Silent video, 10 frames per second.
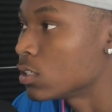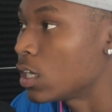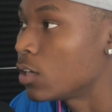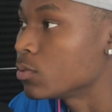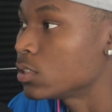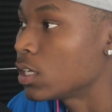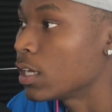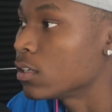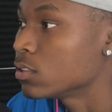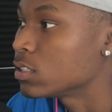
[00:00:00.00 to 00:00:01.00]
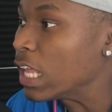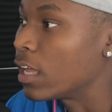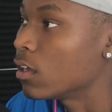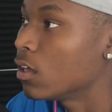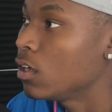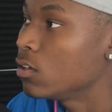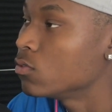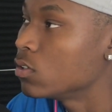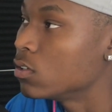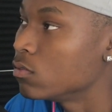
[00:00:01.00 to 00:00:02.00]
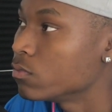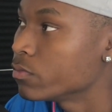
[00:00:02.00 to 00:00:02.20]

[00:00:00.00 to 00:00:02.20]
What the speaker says: And I was like, cause like, I don't know.